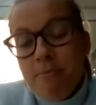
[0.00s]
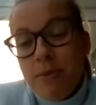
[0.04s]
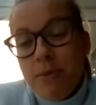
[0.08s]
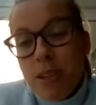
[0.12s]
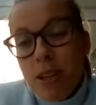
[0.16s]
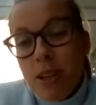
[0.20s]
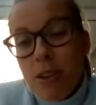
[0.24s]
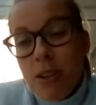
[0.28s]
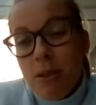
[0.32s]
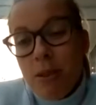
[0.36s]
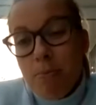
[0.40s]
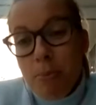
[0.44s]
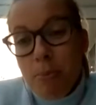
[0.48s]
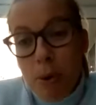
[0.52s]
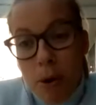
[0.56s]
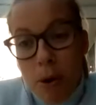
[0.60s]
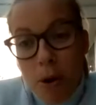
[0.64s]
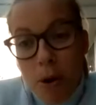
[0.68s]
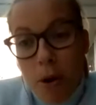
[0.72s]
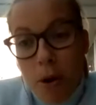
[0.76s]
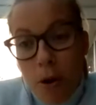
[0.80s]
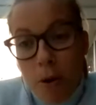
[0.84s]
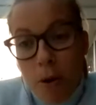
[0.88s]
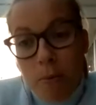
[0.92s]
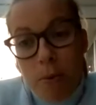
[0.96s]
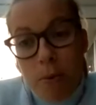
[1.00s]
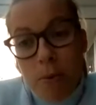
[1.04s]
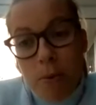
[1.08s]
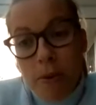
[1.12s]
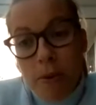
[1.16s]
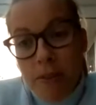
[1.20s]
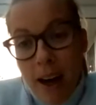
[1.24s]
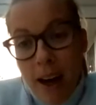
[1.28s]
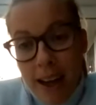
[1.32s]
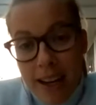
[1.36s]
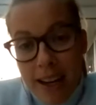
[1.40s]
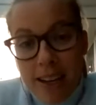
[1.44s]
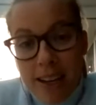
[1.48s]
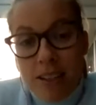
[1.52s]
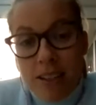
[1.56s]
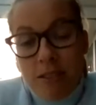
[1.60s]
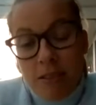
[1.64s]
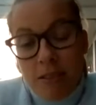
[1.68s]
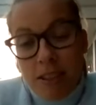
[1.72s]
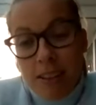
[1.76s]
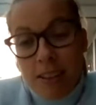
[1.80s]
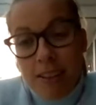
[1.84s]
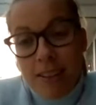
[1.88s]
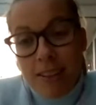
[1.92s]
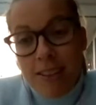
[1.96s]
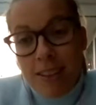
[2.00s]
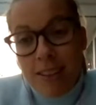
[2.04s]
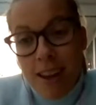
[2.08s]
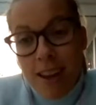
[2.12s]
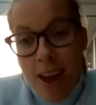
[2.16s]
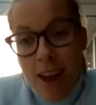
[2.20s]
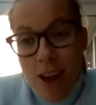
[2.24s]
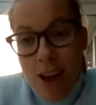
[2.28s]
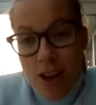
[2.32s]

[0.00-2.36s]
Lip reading: you know, put up with that ignorance